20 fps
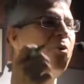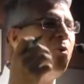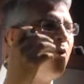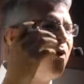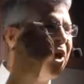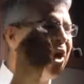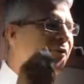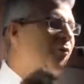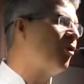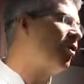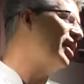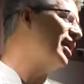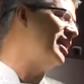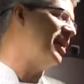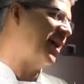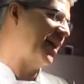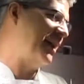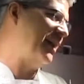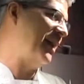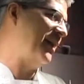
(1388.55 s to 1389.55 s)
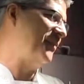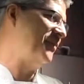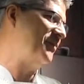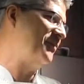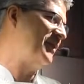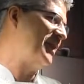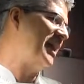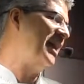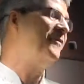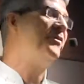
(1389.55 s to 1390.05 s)
we're never on a diet again.
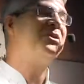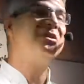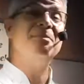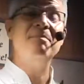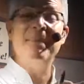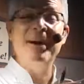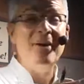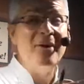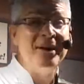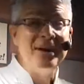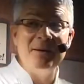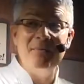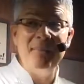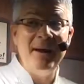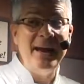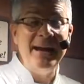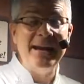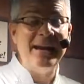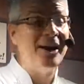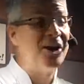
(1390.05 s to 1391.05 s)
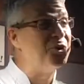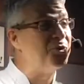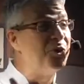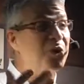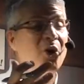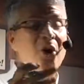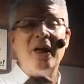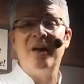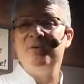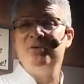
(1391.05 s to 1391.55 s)
If it's American-made, guys, we
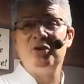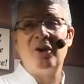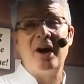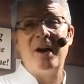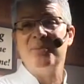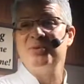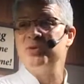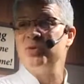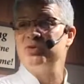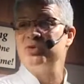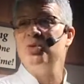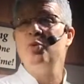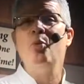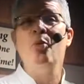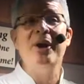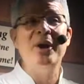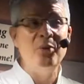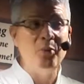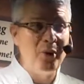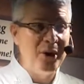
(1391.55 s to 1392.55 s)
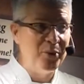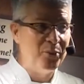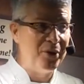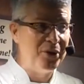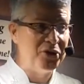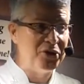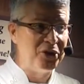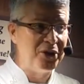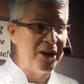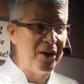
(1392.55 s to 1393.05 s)
all have jobs, so it's a
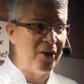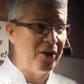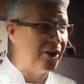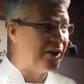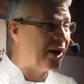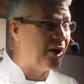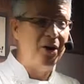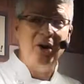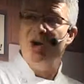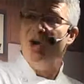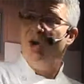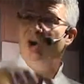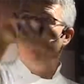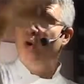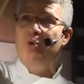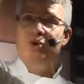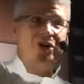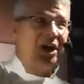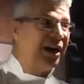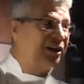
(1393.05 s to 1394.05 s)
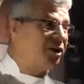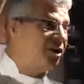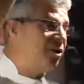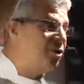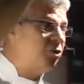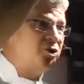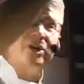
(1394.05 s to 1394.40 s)
win-win-win scenario. Now, who checked the